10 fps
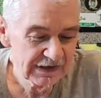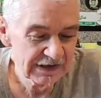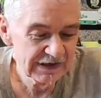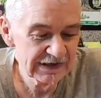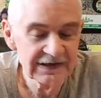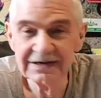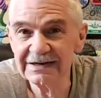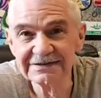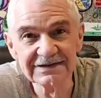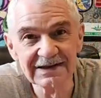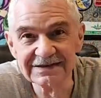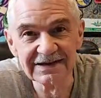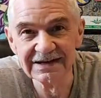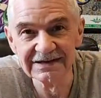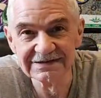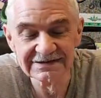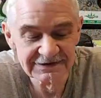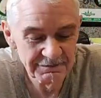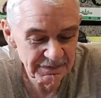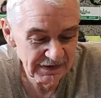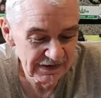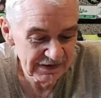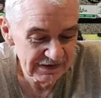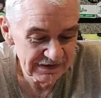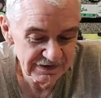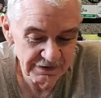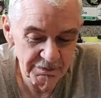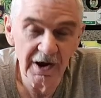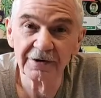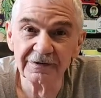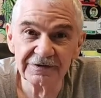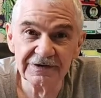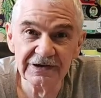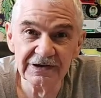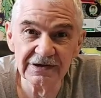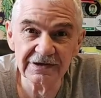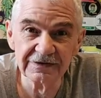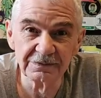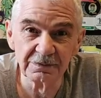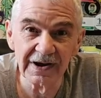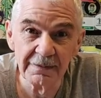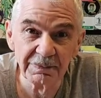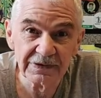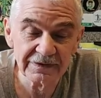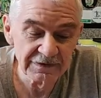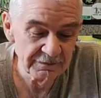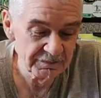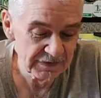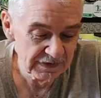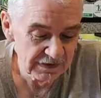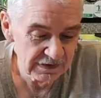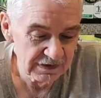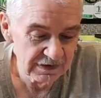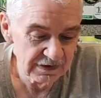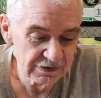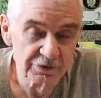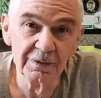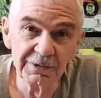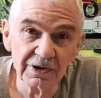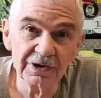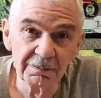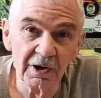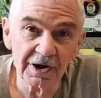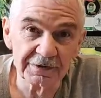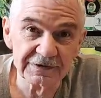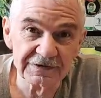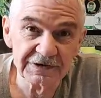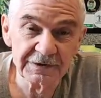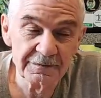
And that's not the case. The hypocrisy is rampant. Criminal hypocrisy.